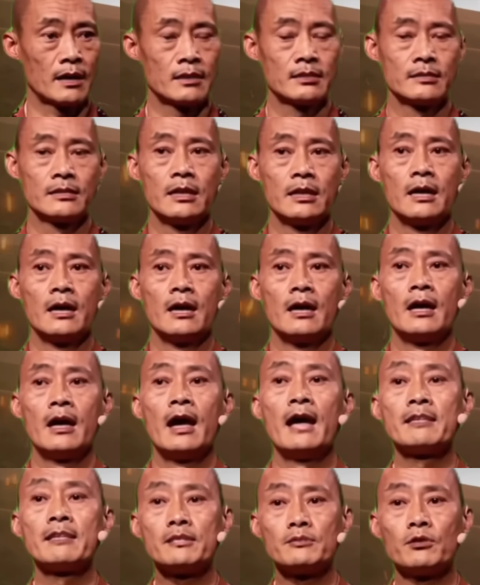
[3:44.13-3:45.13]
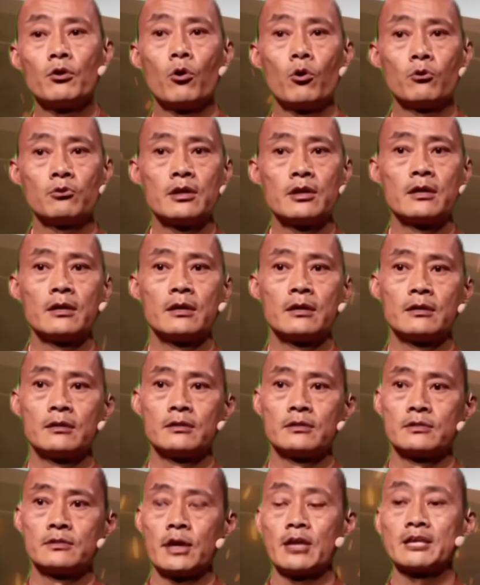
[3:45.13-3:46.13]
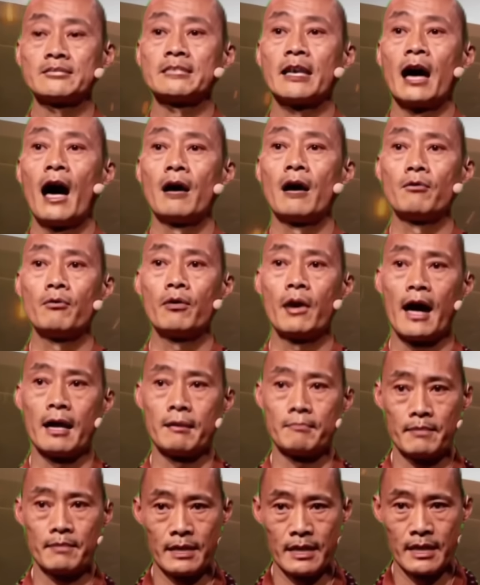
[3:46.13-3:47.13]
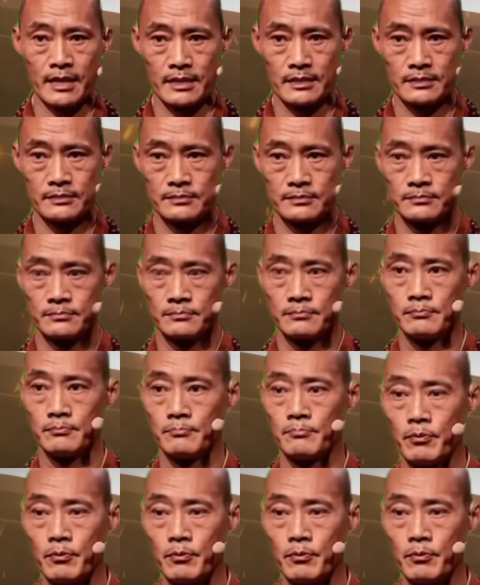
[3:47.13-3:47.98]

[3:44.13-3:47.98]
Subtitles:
Stop leading with status. Stop performing for attention.